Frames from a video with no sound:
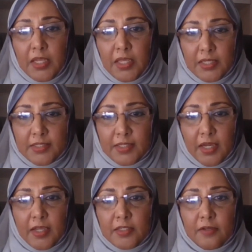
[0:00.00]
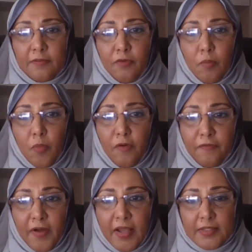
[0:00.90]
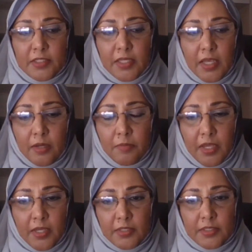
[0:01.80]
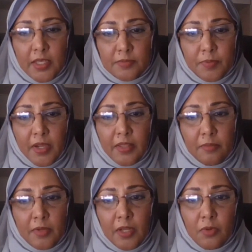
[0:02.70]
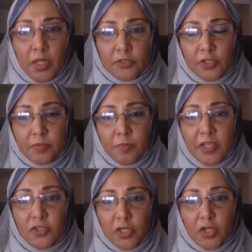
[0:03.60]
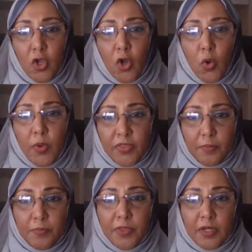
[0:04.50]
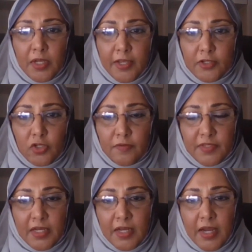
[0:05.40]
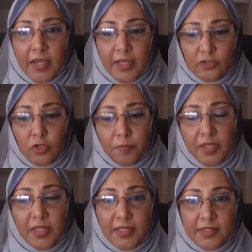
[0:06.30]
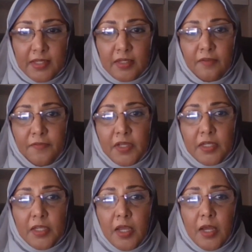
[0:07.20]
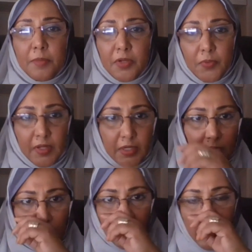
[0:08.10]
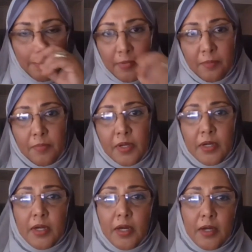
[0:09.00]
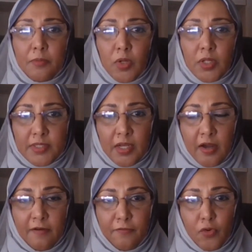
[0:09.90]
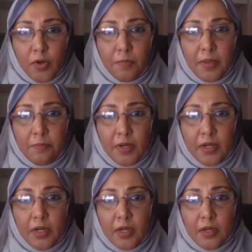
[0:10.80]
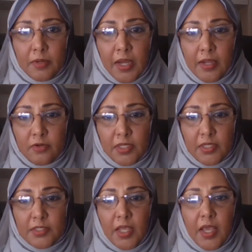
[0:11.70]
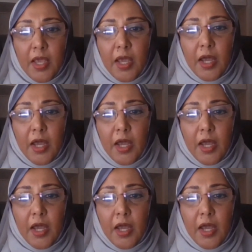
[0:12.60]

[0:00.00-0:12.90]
the need is greater for more funds, as Brother Lawal just mentioned, where the collection of zakah has not been that significant. But we look to our member, World Zakah Forum member countries,